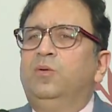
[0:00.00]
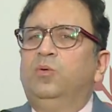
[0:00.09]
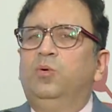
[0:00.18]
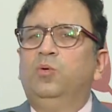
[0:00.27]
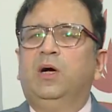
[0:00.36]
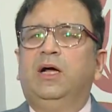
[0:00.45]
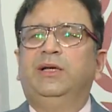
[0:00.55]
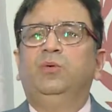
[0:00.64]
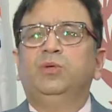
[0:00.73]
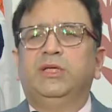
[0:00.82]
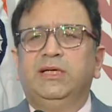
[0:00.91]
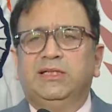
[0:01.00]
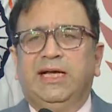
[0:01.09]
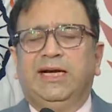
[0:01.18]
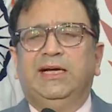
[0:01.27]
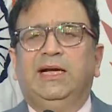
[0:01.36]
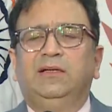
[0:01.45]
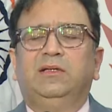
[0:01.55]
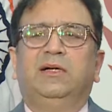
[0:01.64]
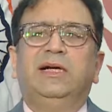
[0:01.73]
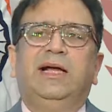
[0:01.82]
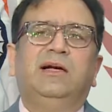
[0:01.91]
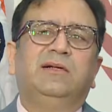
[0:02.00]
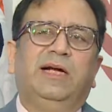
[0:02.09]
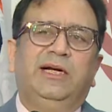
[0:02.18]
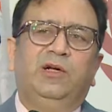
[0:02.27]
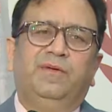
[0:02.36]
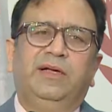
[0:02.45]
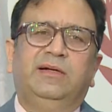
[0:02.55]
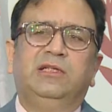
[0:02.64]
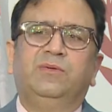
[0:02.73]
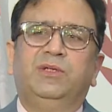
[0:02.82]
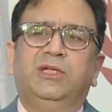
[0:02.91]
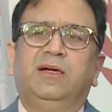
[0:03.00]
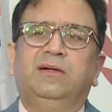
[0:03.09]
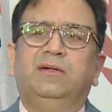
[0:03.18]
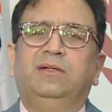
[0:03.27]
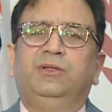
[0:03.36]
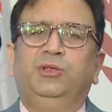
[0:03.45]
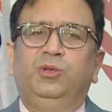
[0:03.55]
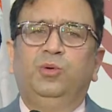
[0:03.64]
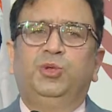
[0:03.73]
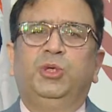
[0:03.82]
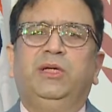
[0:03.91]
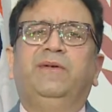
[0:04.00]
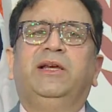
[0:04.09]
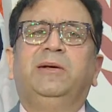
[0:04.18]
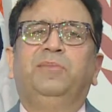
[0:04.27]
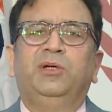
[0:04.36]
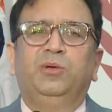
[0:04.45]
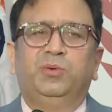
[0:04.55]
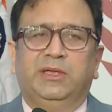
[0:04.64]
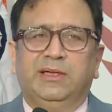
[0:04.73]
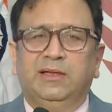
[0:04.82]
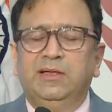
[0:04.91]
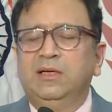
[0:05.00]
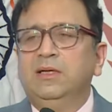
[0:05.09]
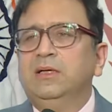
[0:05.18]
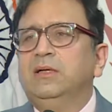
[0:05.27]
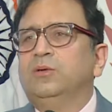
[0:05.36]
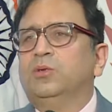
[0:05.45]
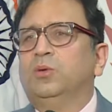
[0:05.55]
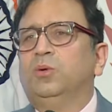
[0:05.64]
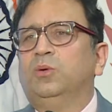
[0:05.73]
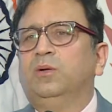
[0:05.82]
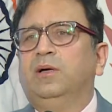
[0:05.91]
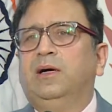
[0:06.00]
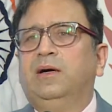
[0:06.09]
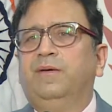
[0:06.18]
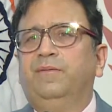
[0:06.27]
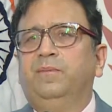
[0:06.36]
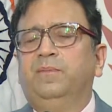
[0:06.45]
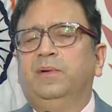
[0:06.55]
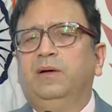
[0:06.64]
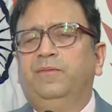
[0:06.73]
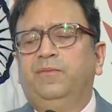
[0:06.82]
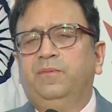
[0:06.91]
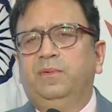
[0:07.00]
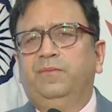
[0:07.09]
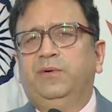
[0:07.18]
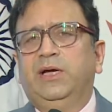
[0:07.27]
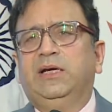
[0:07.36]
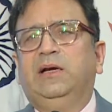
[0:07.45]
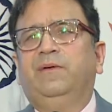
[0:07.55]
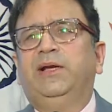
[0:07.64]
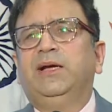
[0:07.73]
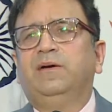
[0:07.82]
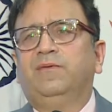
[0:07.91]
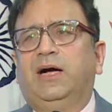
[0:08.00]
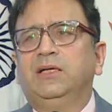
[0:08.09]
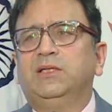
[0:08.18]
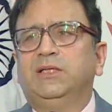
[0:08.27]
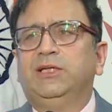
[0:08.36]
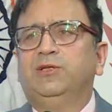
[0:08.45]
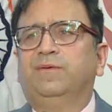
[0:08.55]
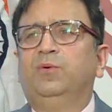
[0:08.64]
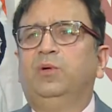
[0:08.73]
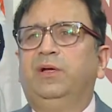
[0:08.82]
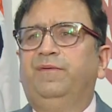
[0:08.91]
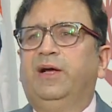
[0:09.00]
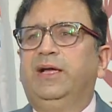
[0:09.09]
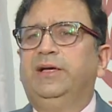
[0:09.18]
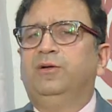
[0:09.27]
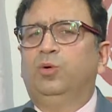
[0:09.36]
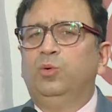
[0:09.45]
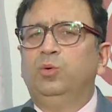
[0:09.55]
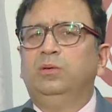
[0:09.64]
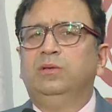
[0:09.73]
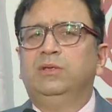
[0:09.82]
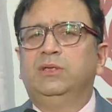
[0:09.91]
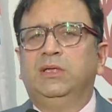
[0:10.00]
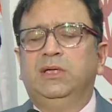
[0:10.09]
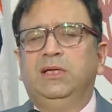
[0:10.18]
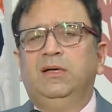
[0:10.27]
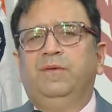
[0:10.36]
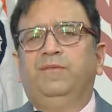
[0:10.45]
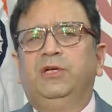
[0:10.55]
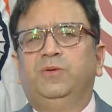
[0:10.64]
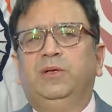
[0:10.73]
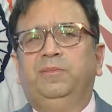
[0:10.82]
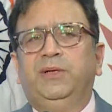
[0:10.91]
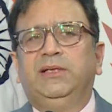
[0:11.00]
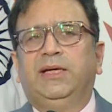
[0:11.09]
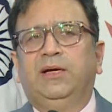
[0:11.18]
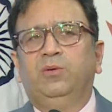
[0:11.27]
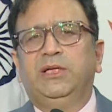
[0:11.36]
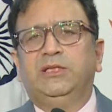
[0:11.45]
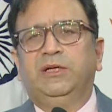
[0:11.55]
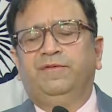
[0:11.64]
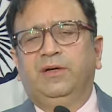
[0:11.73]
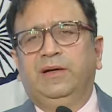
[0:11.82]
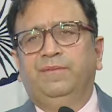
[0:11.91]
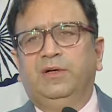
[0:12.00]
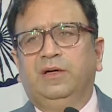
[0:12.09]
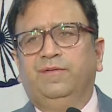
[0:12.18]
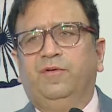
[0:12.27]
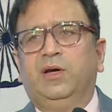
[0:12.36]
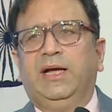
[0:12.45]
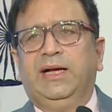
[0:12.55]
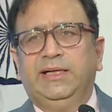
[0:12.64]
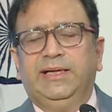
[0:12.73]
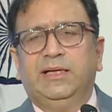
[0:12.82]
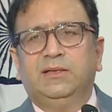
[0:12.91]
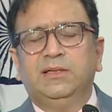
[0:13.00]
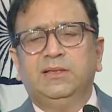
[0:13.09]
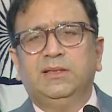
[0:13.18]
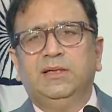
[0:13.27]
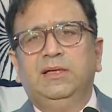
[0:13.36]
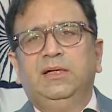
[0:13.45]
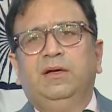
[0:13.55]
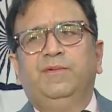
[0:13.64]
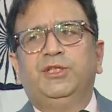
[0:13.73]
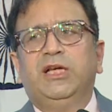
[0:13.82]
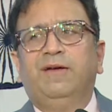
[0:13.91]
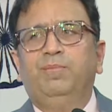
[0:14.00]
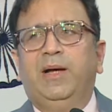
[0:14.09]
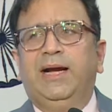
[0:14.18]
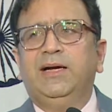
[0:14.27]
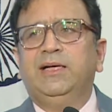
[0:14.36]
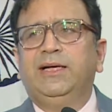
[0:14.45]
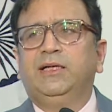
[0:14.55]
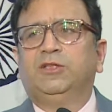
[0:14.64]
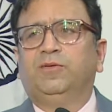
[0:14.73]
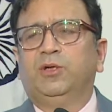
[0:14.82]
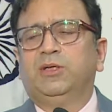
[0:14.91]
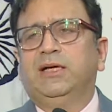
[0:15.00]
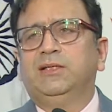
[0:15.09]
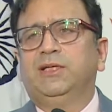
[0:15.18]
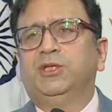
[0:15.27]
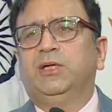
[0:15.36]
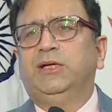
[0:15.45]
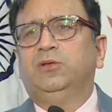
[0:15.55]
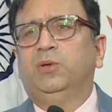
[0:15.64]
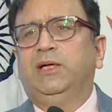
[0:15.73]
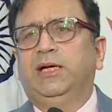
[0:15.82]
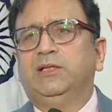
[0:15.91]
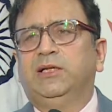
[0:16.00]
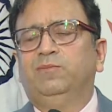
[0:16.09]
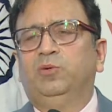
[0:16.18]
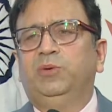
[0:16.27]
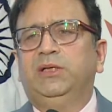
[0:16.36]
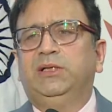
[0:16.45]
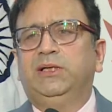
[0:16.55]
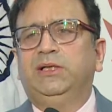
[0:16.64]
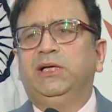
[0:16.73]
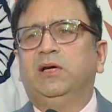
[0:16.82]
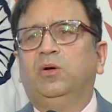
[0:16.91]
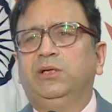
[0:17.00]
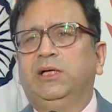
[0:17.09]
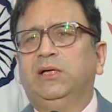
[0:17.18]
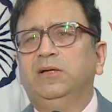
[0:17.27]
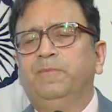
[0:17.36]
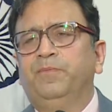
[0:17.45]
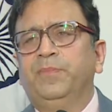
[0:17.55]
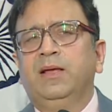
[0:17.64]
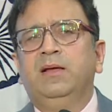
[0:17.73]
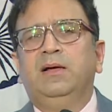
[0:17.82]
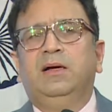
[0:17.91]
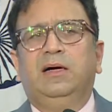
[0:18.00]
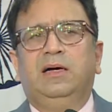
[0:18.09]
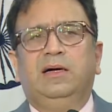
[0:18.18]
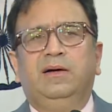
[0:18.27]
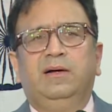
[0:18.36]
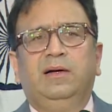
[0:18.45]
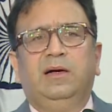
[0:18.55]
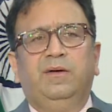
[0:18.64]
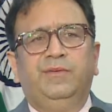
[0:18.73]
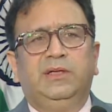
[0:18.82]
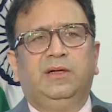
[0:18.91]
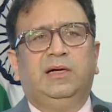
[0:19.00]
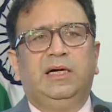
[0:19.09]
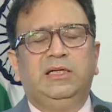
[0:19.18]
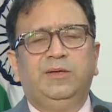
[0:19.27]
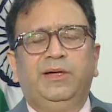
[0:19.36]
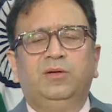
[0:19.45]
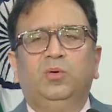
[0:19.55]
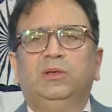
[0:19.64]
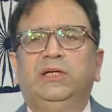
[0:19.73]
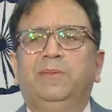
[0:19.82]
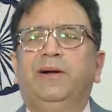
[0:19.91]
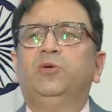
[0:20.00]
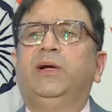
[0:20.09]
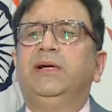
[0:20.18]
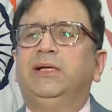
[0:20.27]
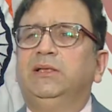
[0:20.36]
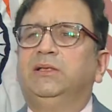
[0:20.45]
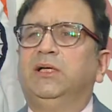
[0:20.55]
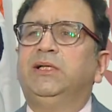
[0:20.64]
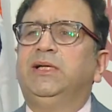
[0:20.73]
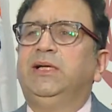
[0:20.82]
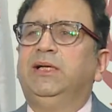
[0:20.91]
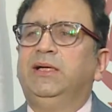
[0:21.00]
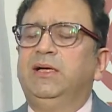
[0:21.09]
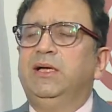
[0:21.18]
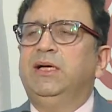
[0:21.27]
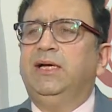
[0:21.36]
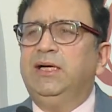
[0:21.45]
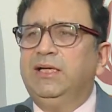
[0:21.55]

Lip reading: who are using second-hand, third-hand kind of vehicles, which are usually very polluting. So we are in a very advanced stage of notifying rules, which will be the regulatory framework for aggregators, which have mandates for transitioning to electric mobility year on year, with the ultimate goal that by 2030 in